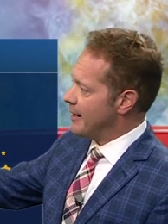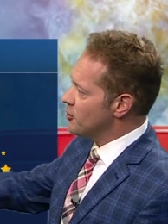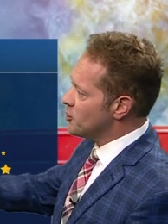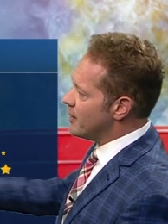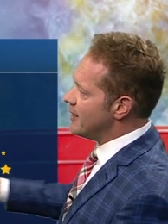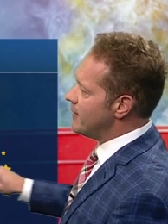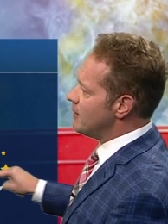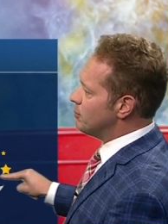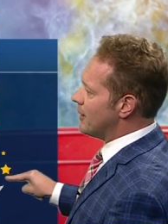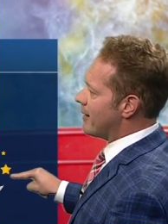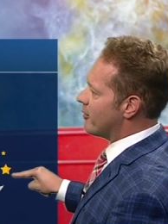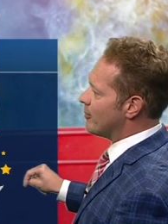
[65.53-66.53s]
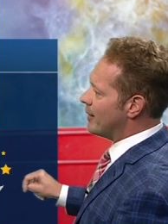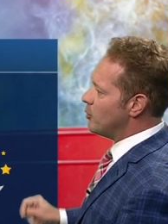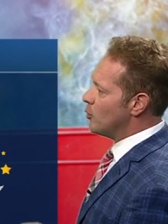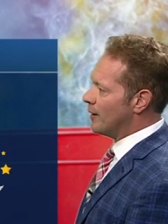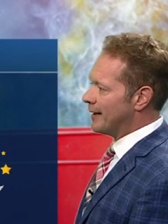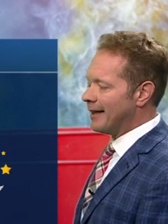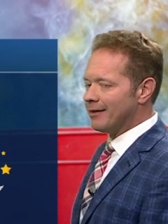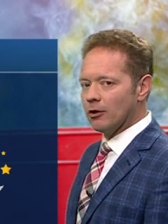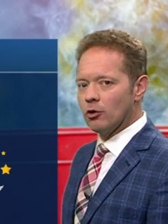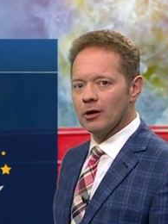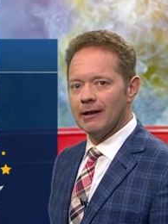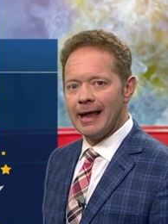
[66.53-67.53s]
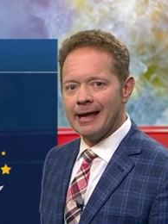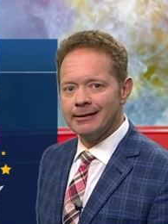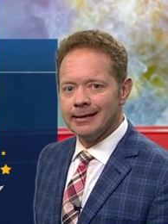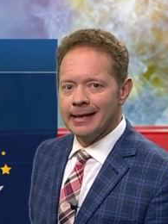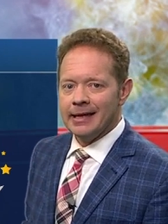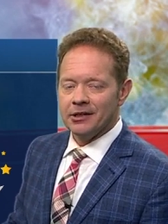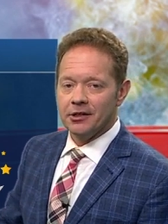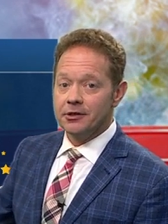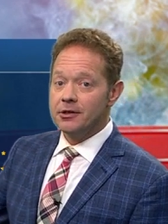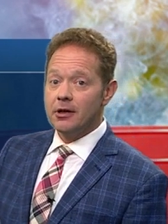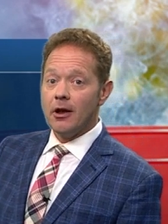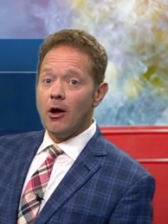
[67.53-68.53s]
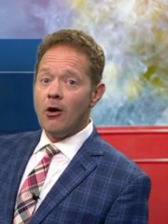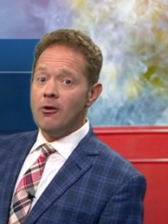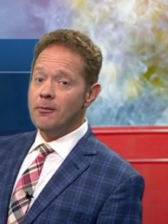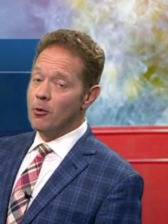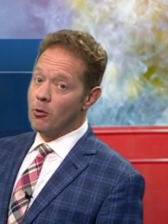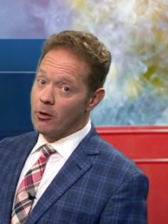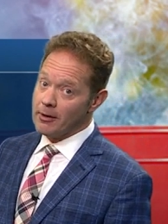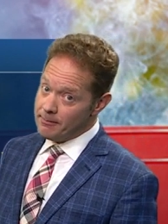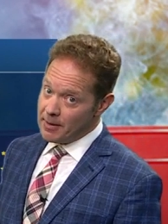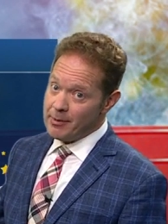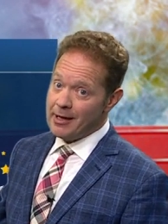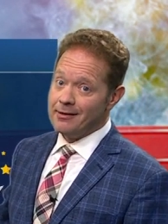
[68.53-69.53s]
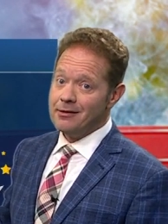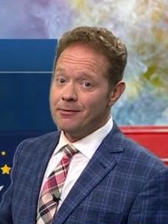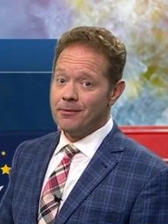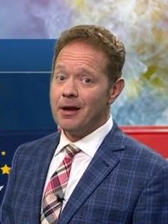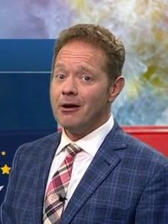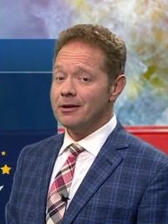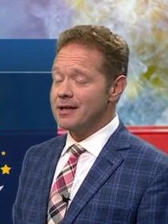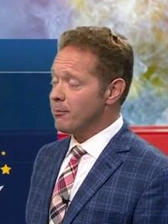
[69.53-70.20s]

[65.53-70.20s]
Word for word: Here's your evening planner. Maybe you want to get the grill out, good to go, or maybe head to the fair.